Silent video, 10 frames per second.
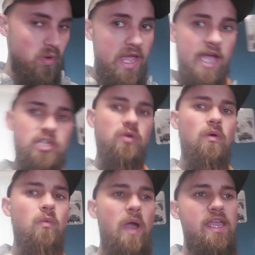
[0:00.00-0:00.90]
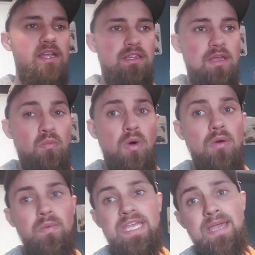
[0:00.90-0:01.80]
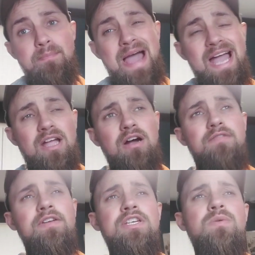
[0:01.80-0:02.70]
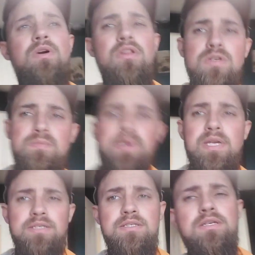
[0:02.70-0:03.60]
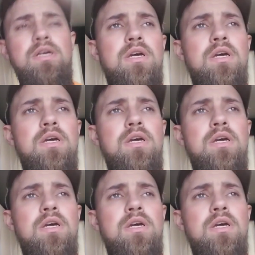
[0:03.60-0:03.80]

actual weight, and then what we get back off each one of those pigs.